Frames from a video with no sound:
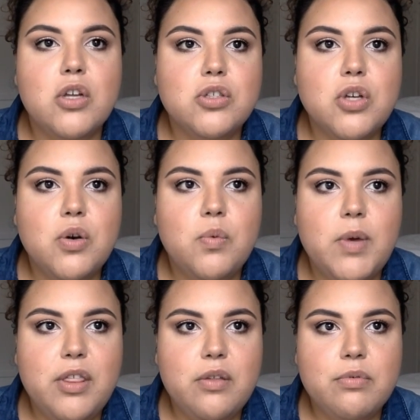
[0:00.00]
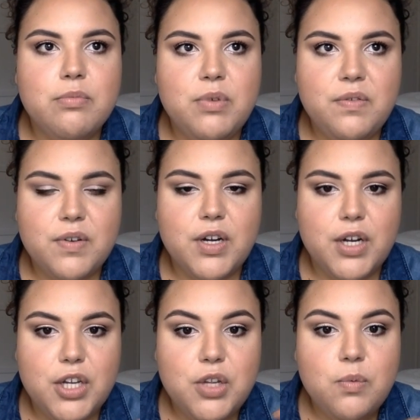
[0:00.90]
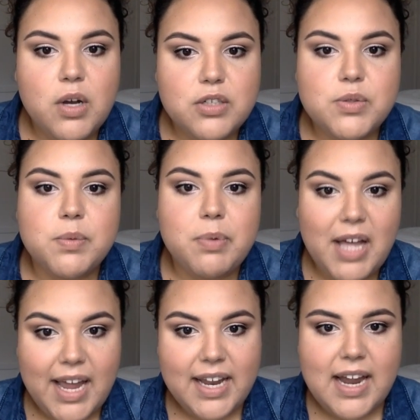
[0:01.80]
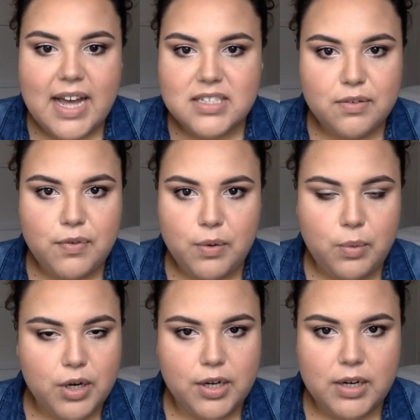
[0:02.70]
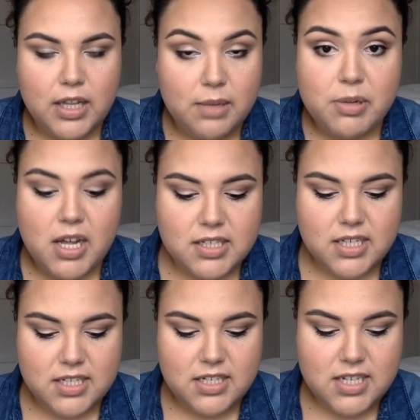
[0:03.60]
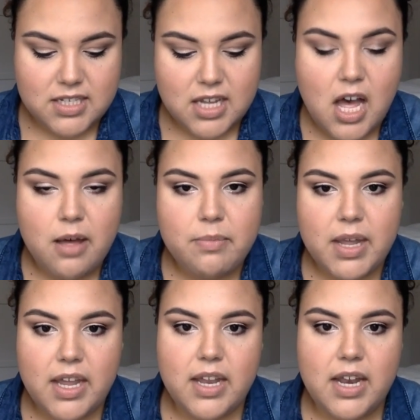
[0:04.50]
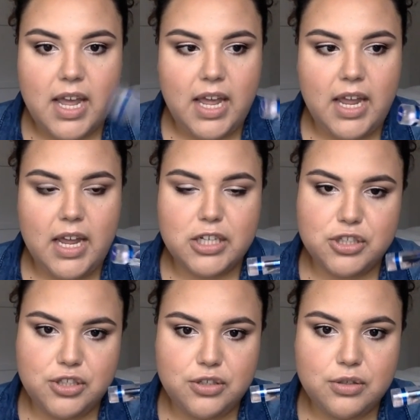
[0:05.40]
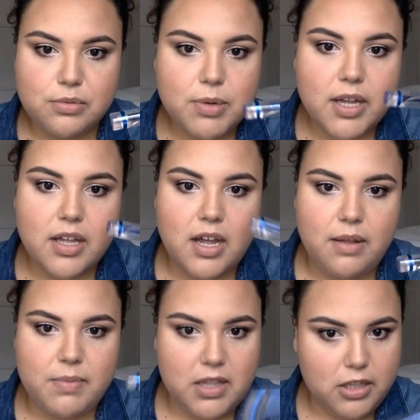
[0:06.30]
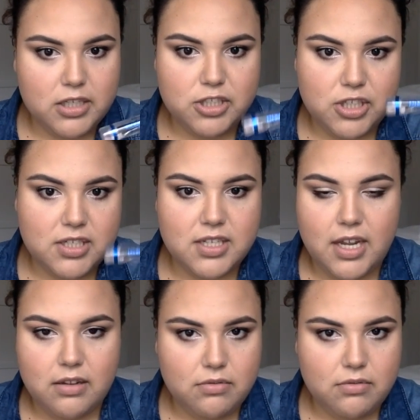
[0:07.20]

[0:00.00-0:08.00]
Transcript: So with the remover, you want to apply it as if it were a lip gloss, because it does come in a tube that looks just like,